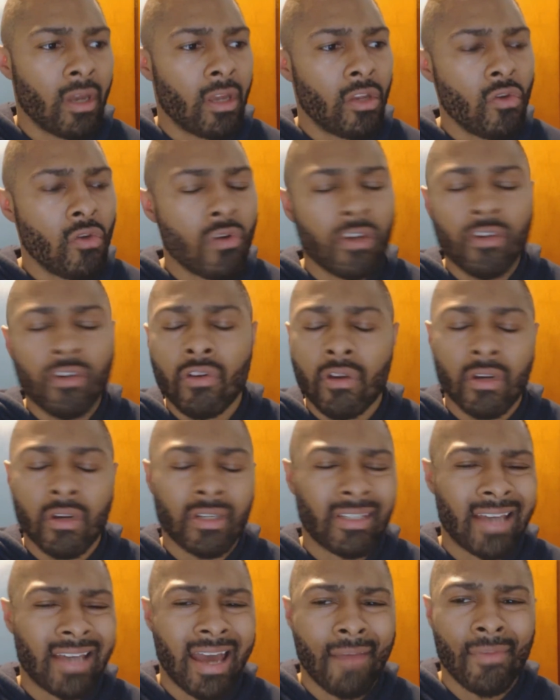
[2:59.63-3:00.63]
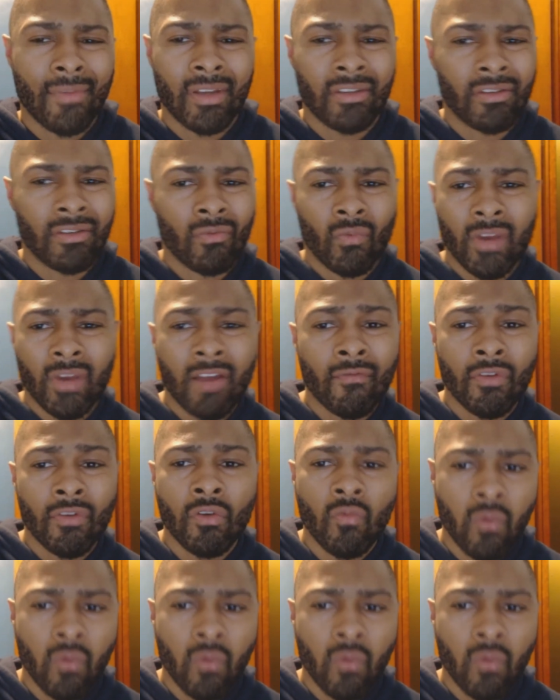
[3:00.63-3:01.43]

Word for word: You can do your assignments whenever you